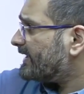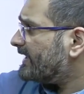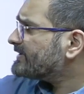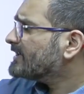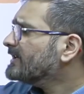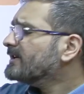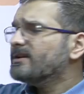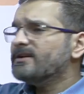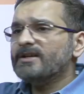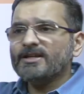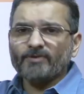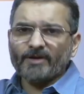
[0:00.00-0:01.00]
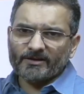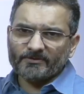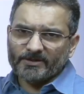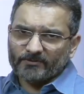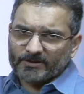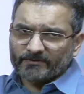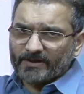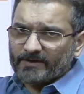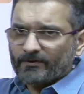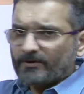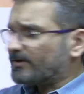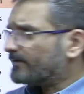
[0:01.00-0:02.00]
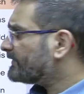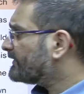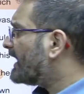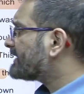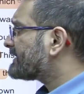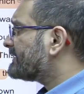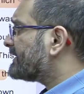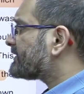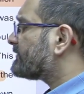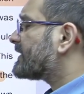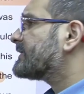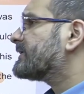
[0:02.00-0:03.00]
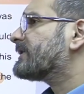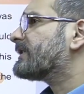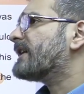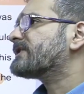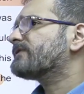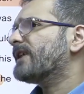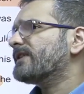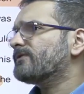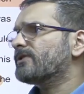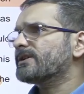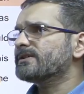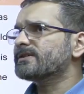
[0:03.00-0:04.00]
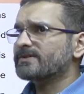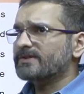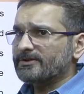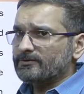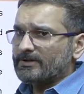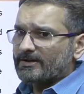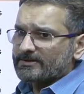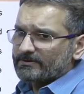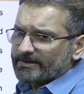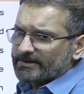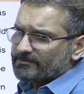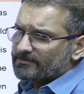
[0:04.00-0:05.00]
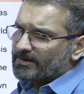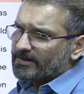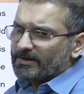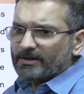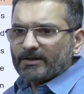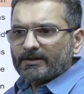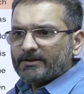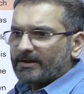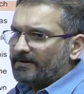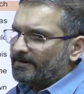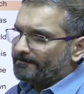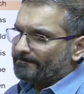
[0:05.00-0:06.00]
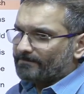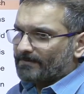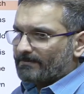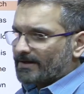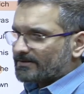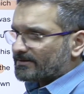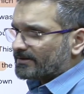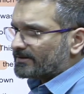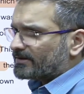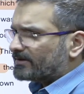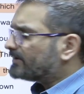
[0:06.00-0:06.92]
age. DULB was very fond of asking this question in the last 5 odd years till 2022. They mentioned